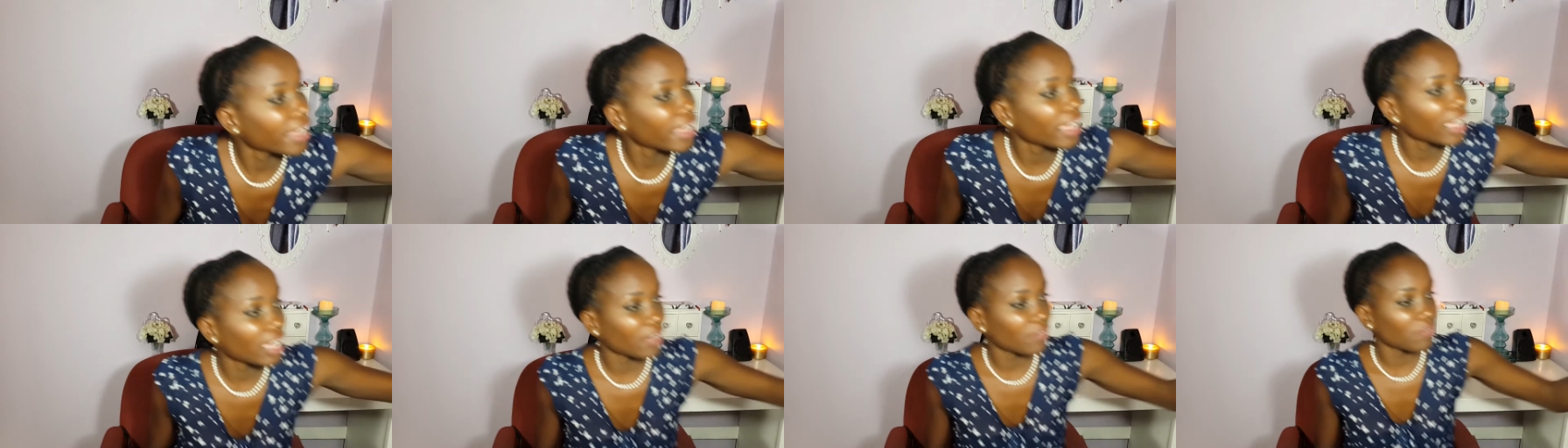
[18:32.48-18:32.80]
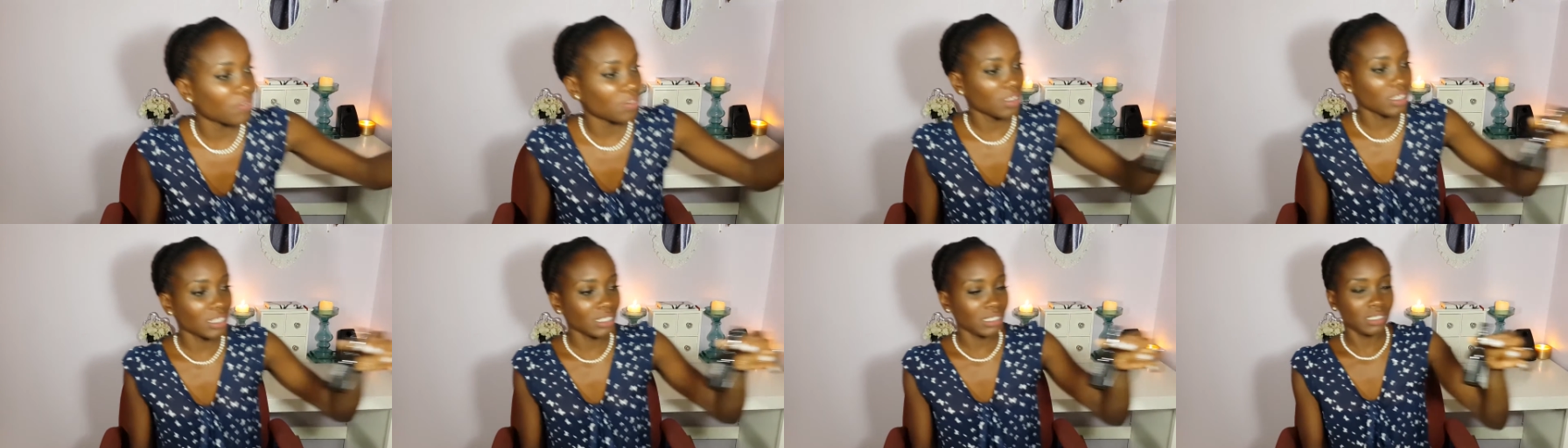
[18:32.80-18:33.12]
have
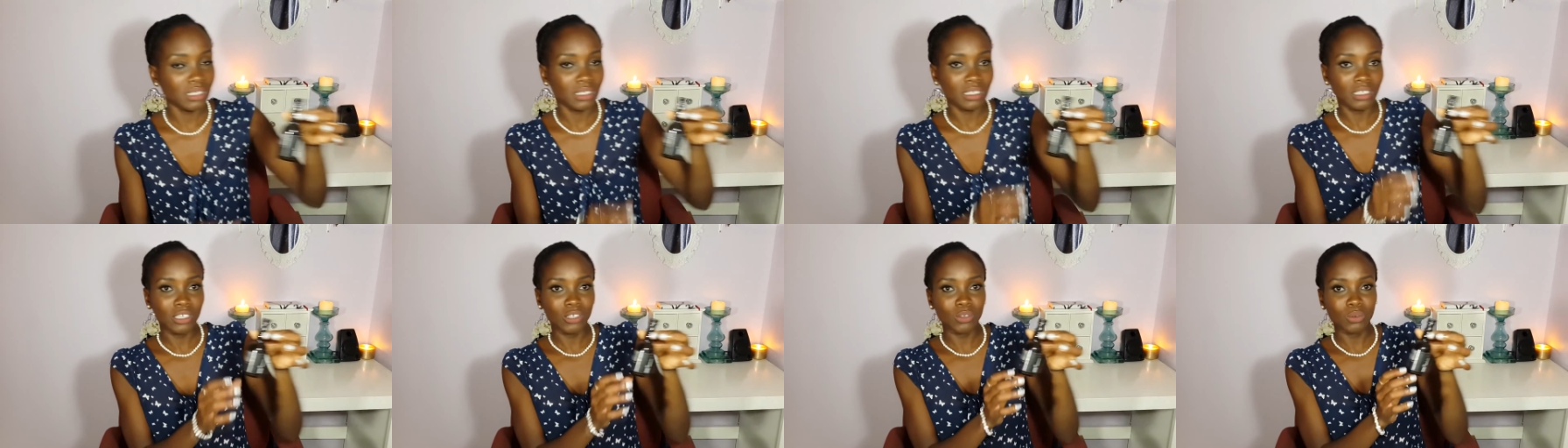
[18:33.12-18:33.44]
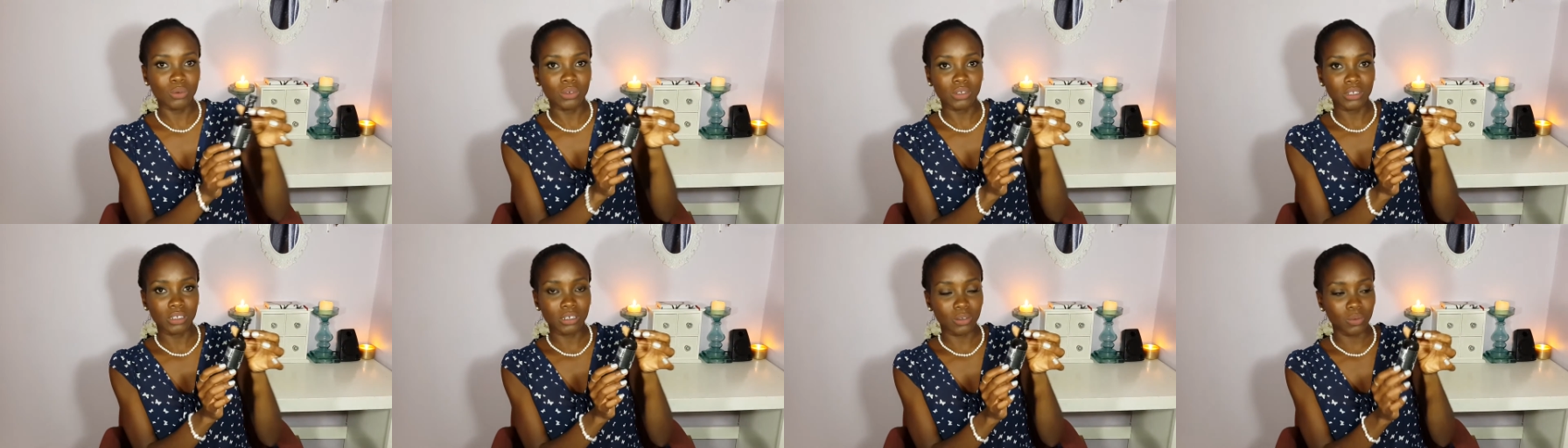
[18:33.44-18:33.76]
this
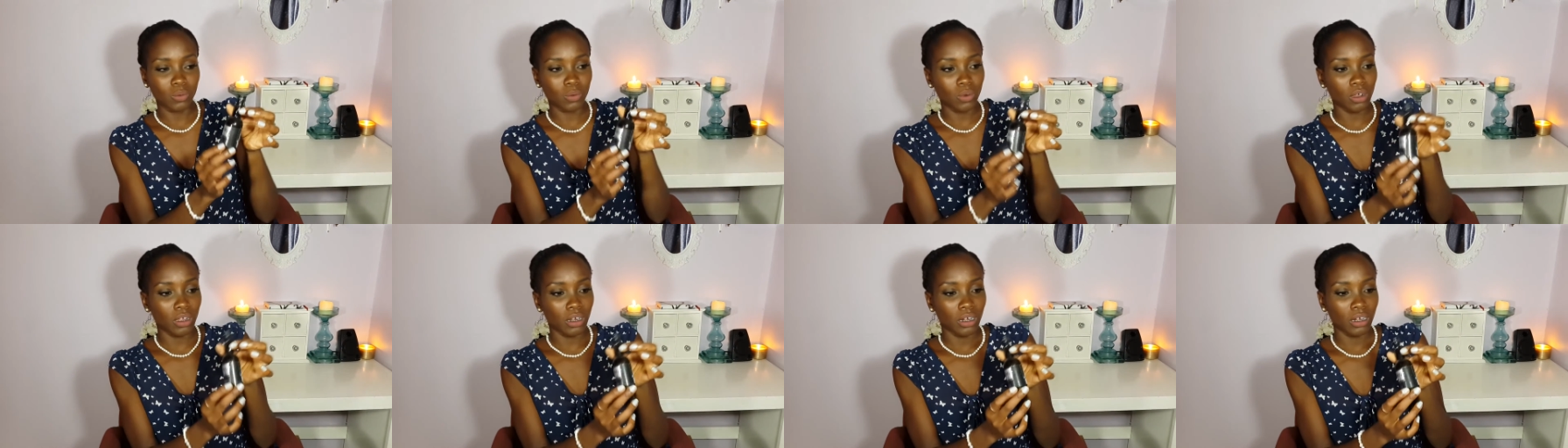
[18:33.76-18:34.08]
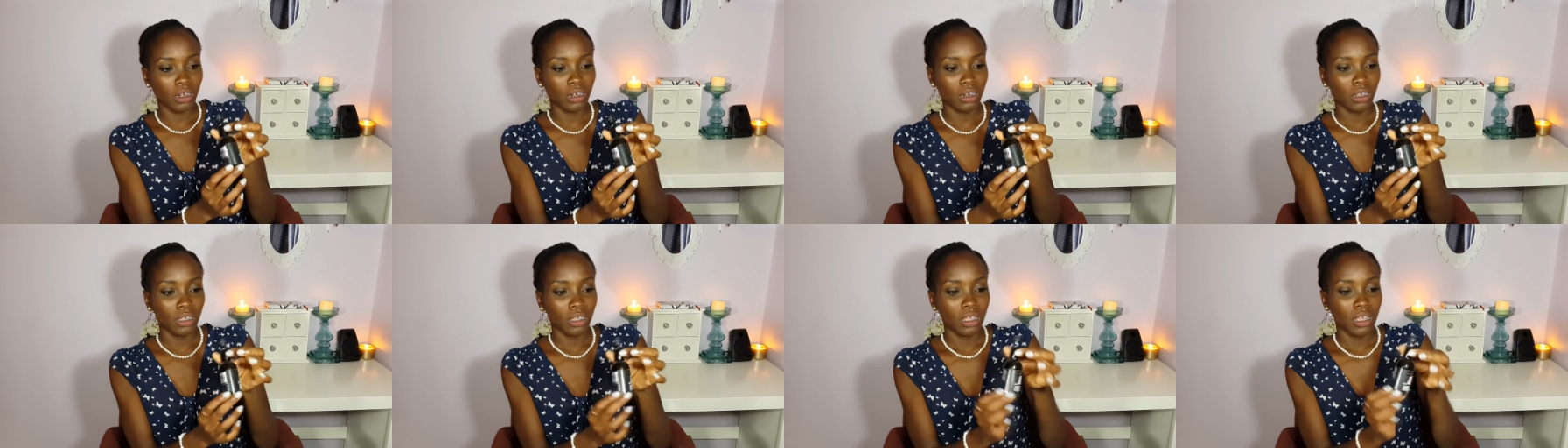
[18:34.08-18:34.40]
cute little
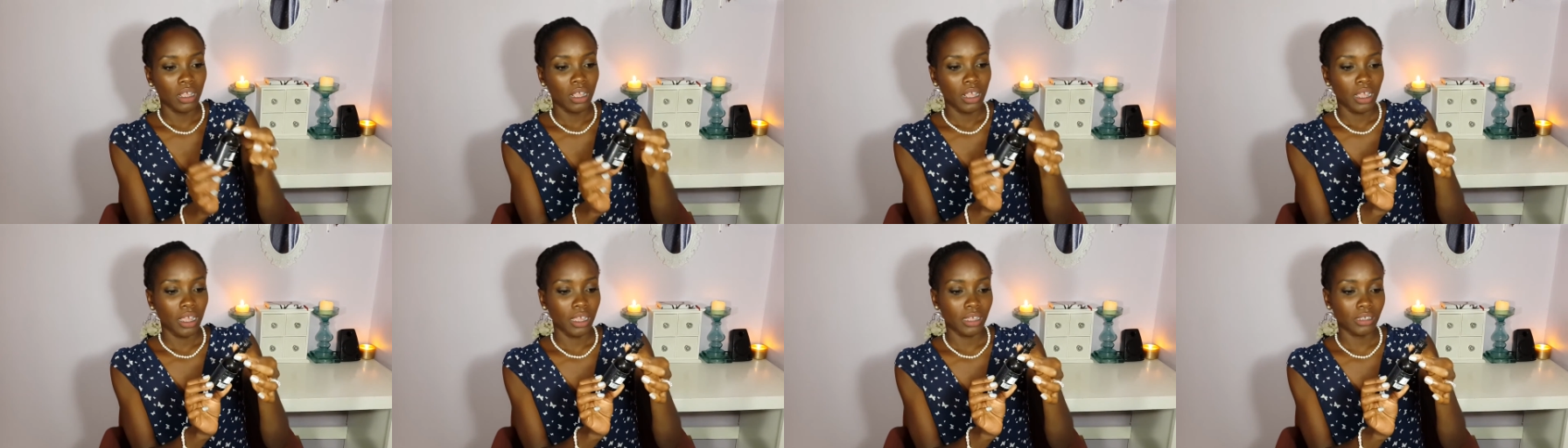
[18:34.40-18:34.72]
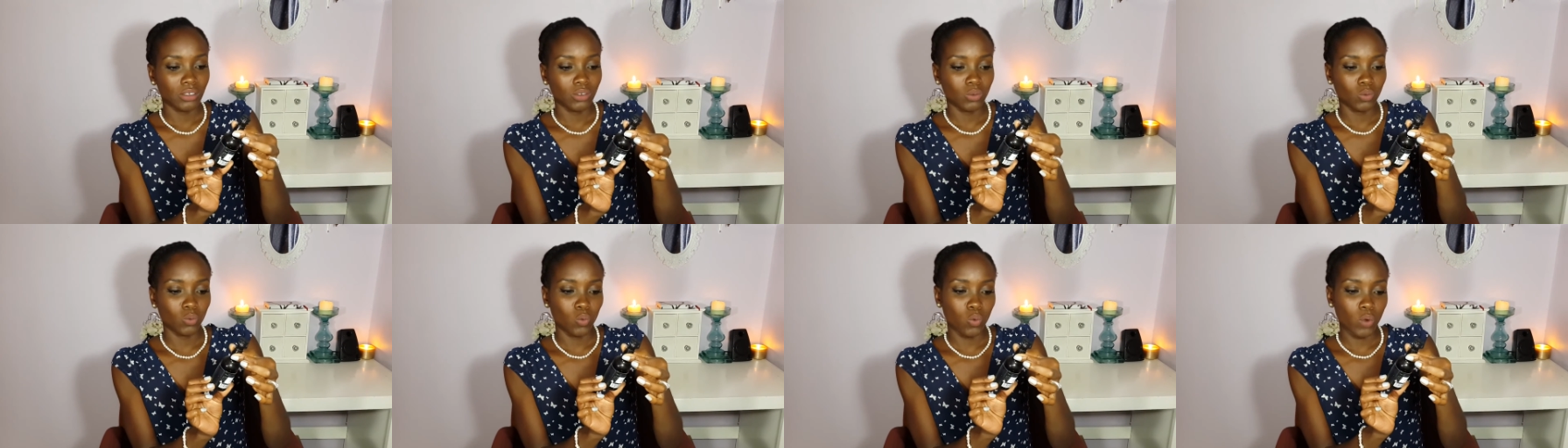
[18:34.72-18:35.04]
one
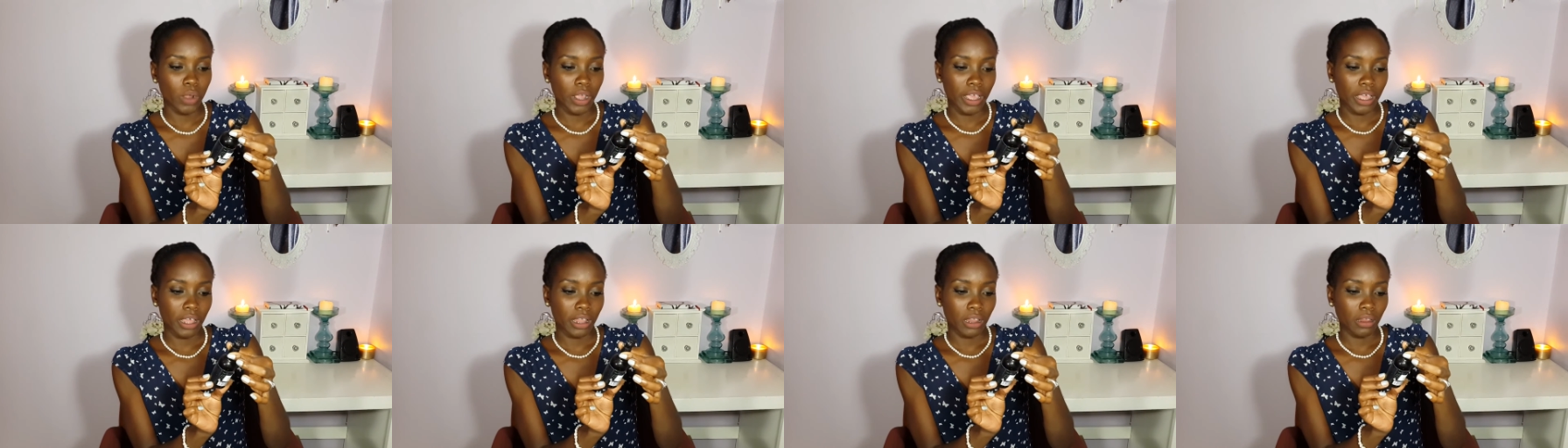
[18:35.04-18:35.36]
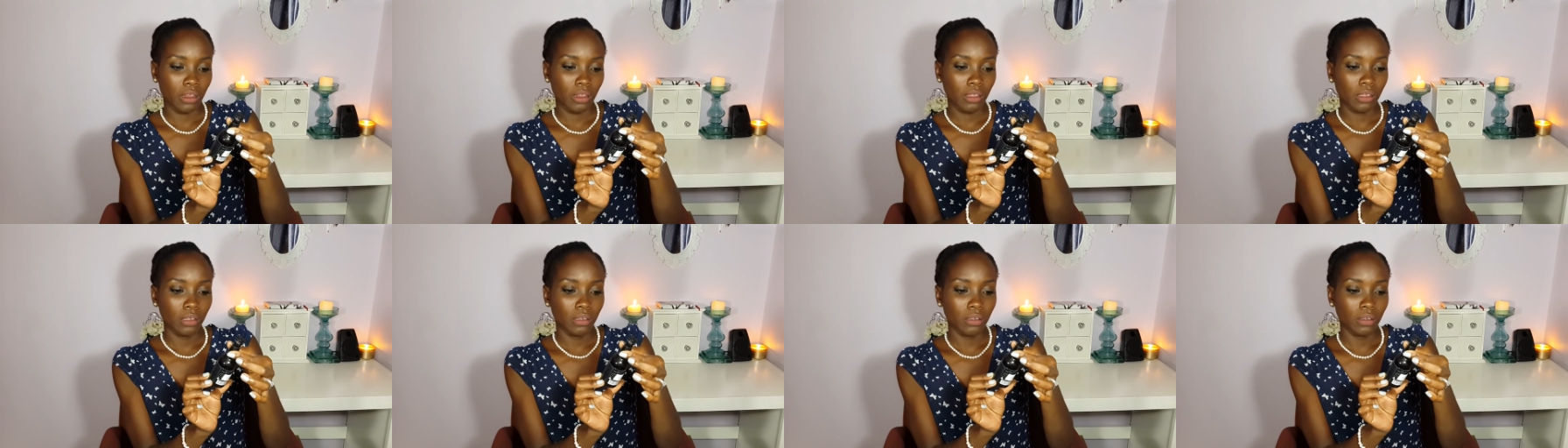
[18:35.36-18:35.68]
as
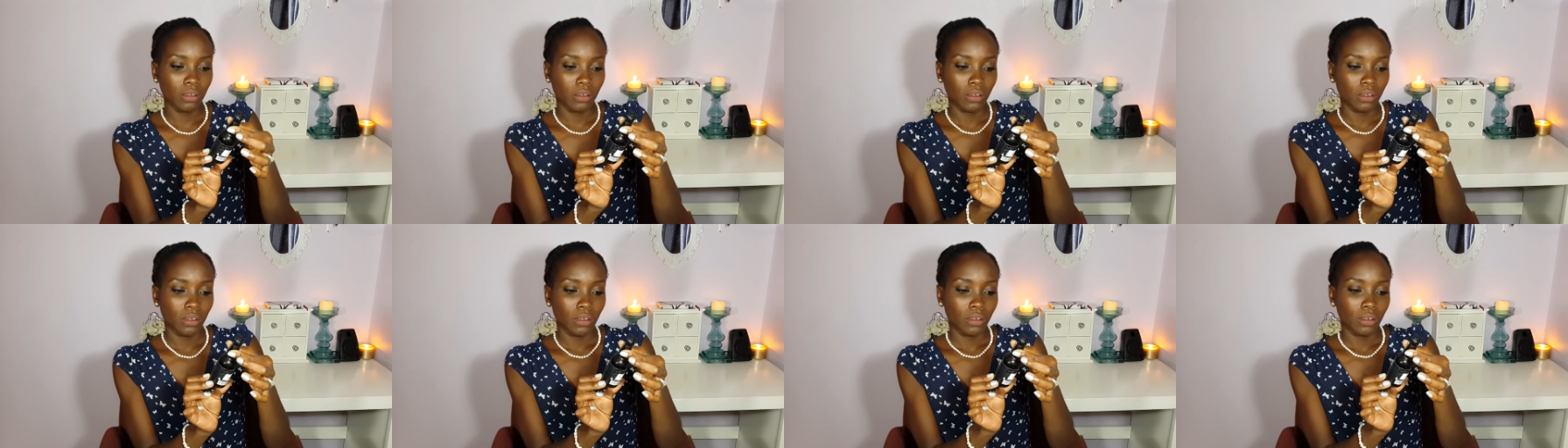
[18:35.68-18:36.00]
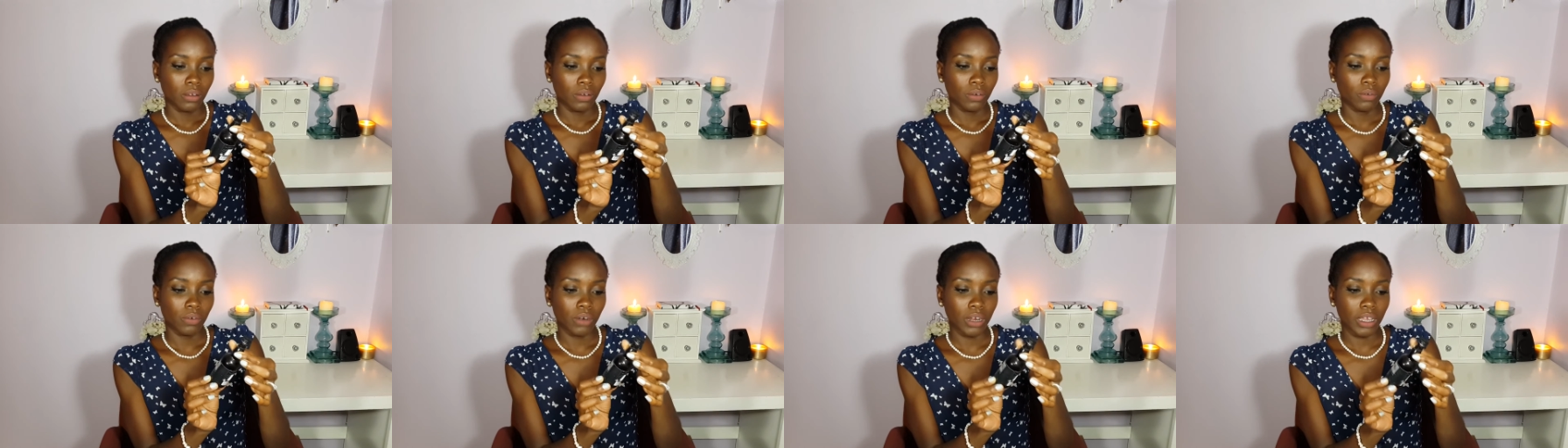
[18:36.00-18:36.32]
well,
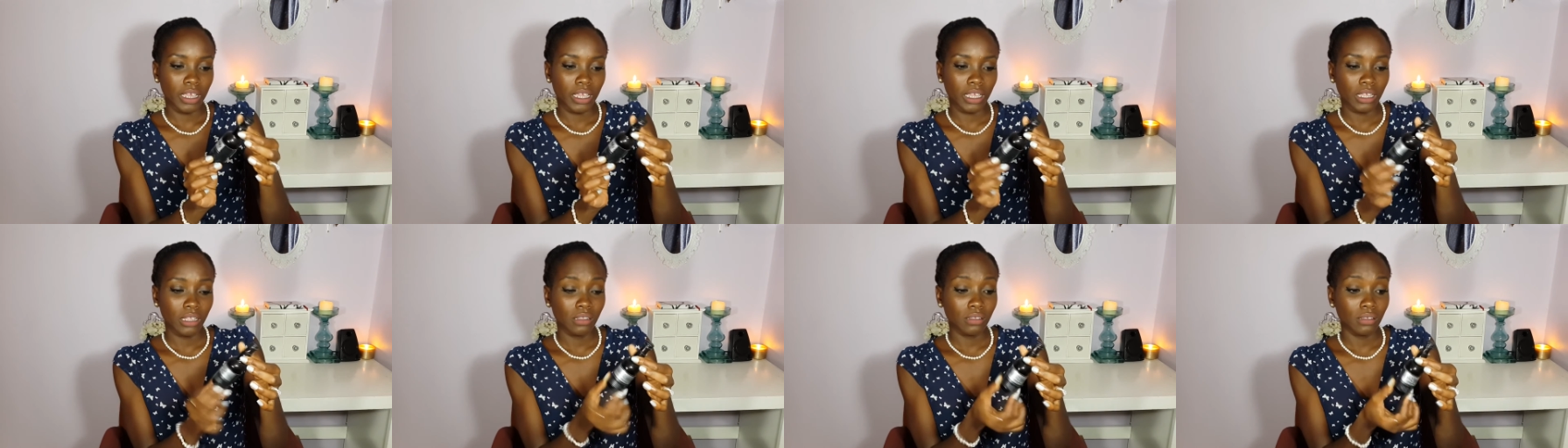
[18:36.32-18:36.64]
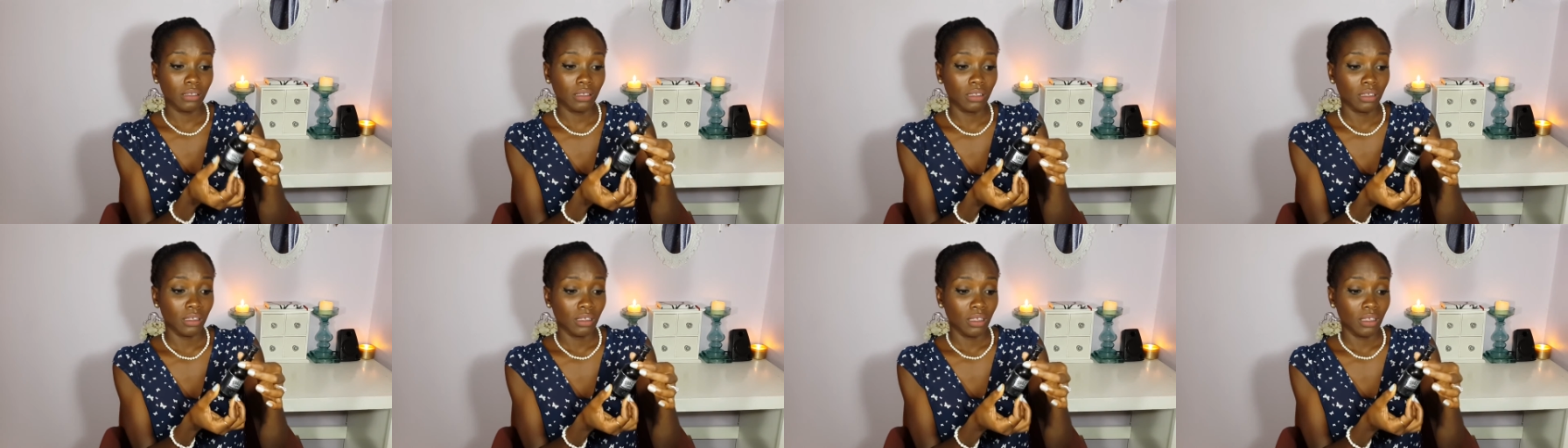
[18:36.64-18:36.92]
right?